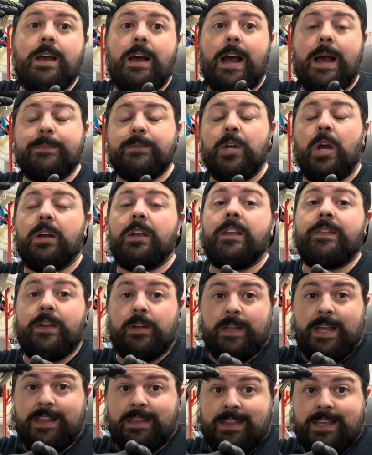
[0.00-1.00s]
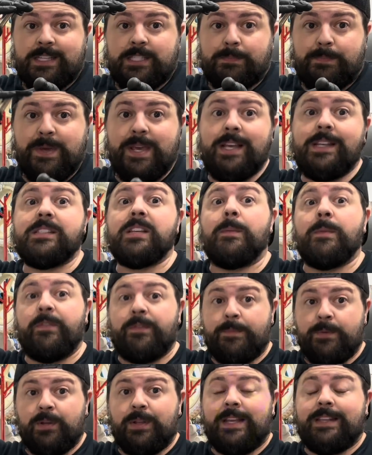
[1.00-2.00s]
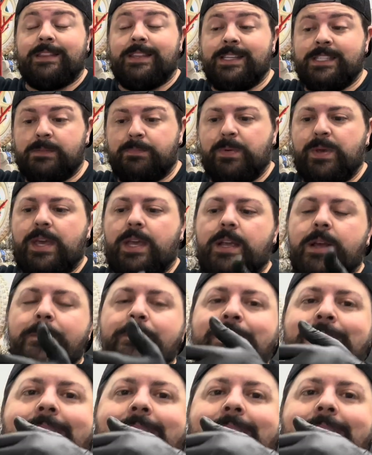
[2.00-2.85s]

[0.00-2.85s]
I'm talking they're like this big. Some of them are like this big.